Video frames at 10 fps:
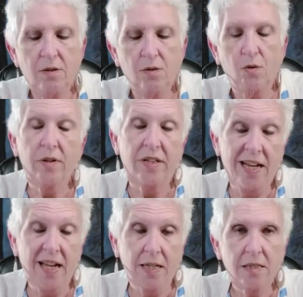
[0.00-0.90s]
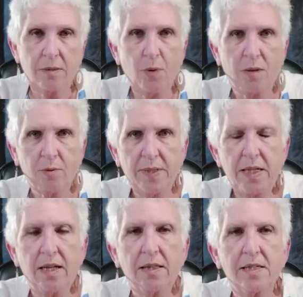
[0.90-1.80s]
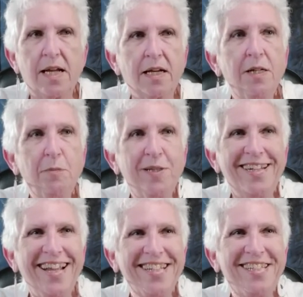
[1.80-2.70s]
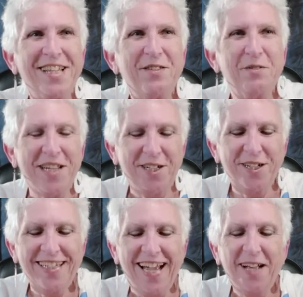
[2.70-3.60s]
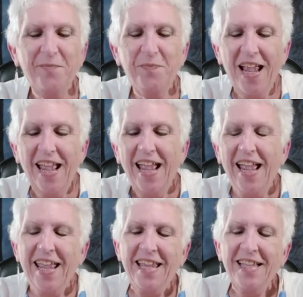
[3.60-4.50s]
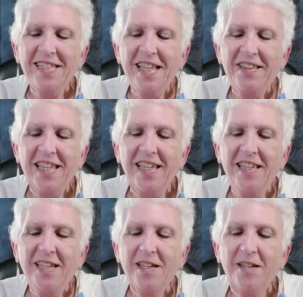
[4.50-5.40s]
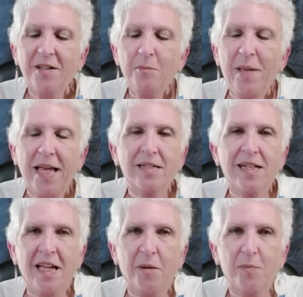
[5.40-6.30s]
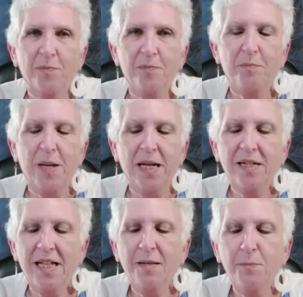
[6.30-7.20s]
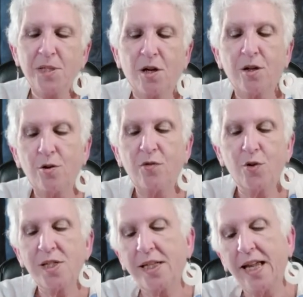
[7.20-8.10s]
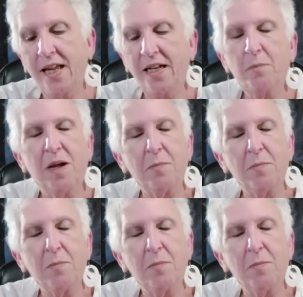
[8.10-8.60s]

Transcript: or the next, probably not the second, but the next thing that we looked at is the band clamp. Band clamps are universally hated by